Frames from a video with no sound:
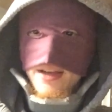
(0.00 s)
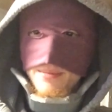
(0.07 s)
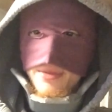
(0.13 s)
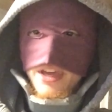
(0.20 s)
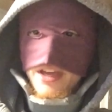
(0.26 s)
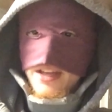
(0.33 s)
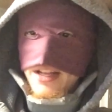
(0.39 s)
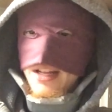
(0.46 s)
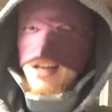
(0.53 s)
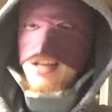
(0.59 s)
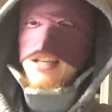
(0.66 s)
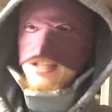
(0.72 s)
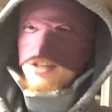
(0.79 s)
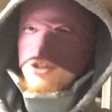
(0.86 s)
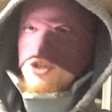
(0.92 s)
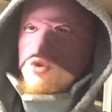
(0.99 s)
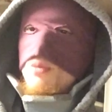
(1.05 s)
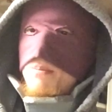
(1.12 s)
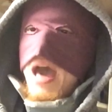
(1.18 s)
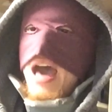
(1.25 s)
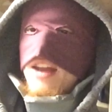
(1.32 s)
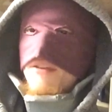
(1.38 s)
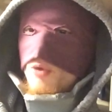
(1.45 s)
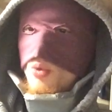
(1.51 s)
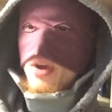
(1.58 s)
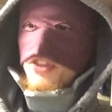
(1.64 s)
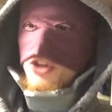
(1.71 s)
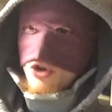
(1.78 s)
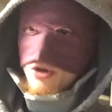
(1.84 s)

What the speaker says: And it isn't too bad of a width.